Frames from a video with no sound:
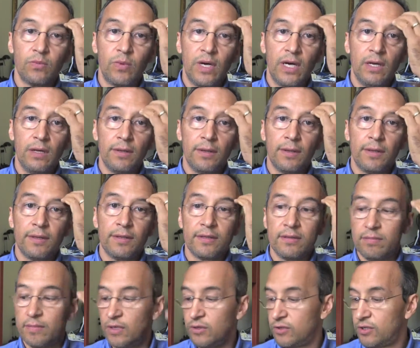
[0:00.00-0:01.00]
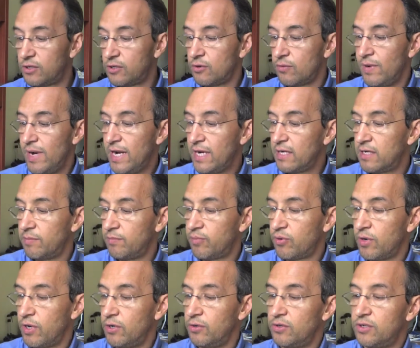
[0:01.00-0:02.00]
Well, the most direct
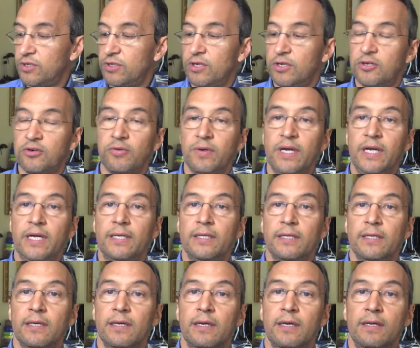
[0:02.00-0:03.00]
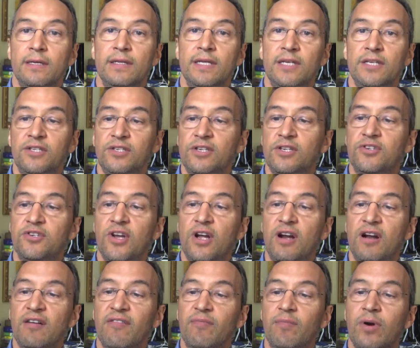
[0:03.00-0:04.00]
approach to treat this
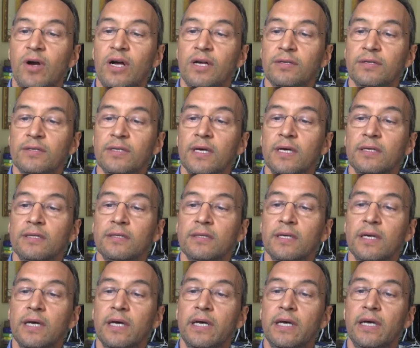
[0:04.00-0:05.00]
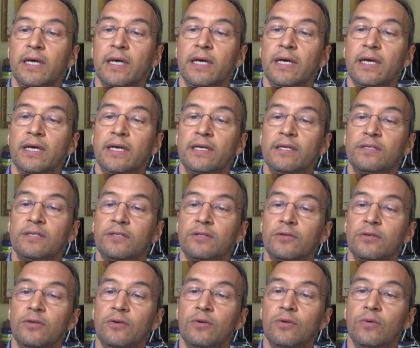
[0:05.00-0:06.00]
degenerative process is
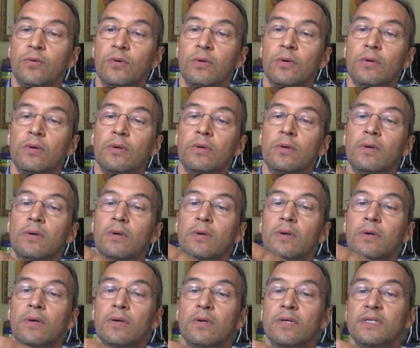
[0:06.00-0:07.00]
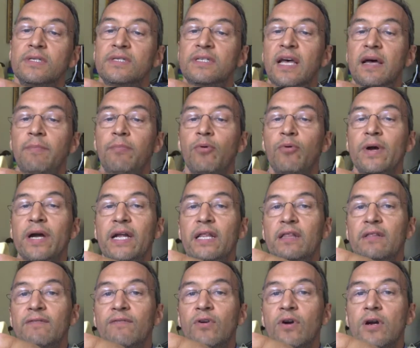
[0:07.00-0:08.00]
to separate
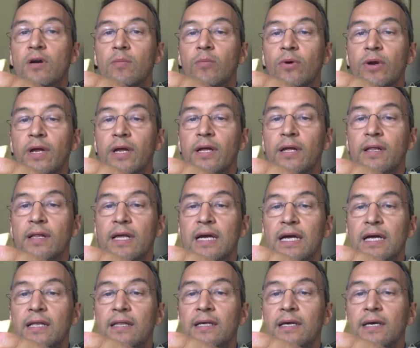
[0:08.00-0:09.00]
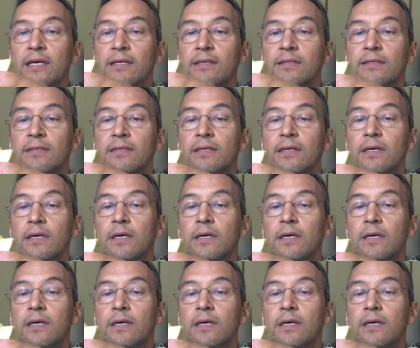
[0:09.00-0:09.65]
the vertebrae like this.